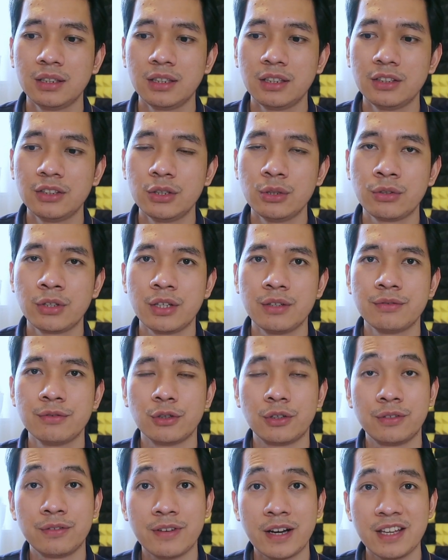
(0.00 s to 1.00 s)
in the UK
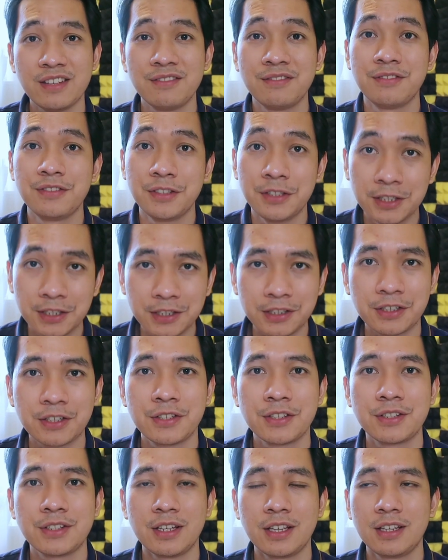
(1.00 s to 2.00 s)
for 5
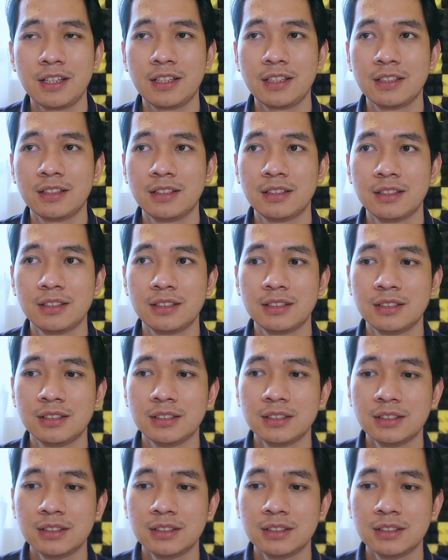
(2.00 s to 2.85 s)
years, and